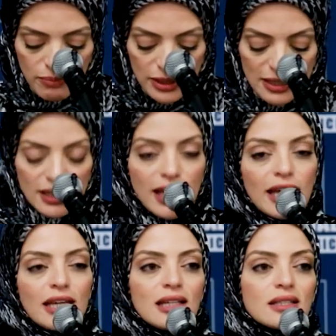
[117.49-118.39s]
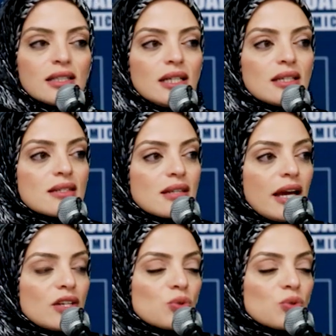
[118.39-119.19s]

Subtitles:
But today, it's tied